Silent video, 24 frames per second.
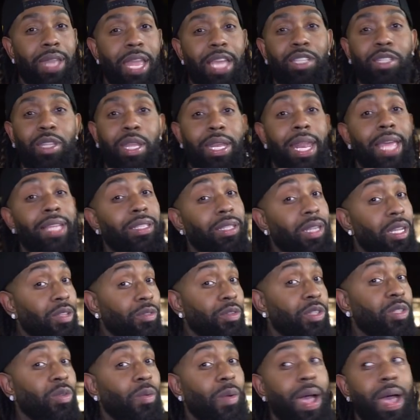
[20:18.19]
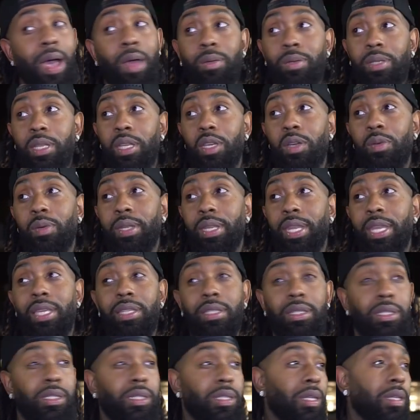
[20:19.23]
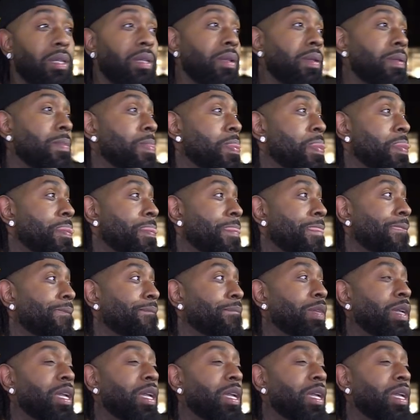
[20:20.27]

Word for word: That's and that's another reason why I don't deal with niggas and shit.